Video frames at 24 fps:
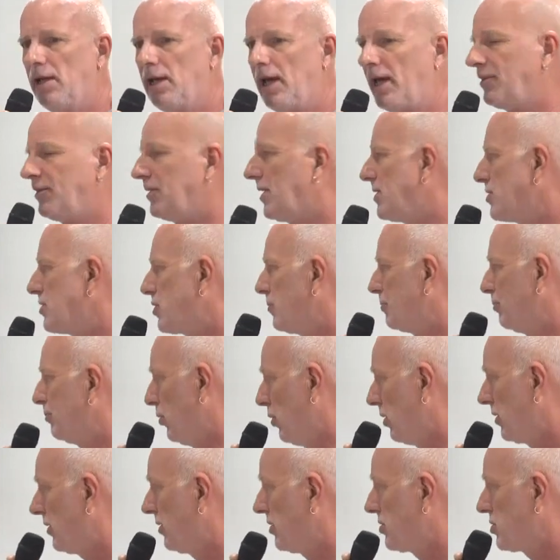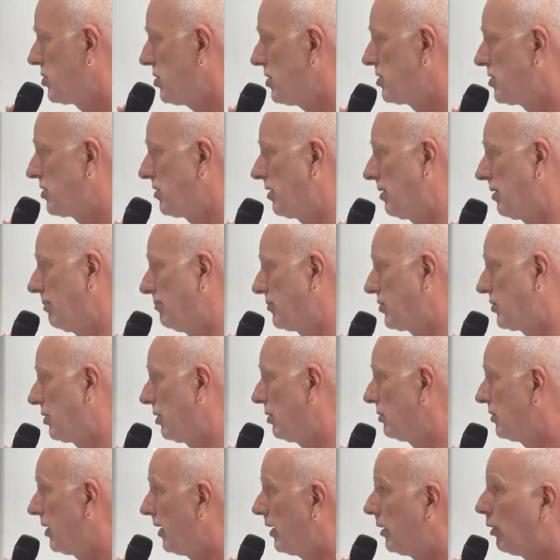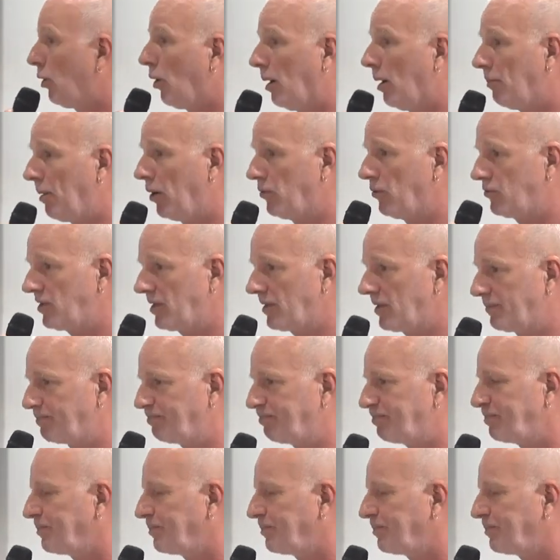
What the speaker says: and they support the system, so they know about it.